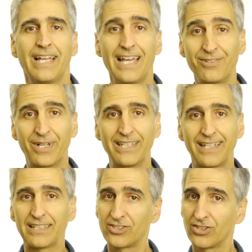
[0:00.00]
anyway,
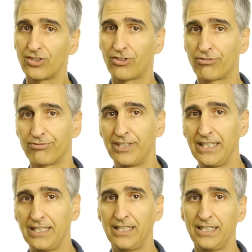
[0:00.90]
that's just
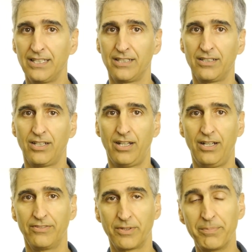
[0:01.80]
three
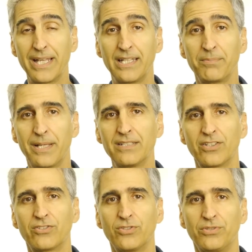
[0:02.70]
of the many
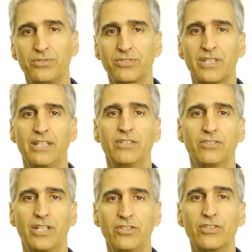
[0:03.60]
basic tools
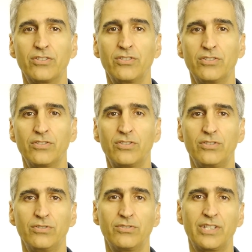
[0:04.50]
that you can use
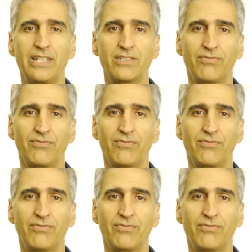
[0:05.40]
to change a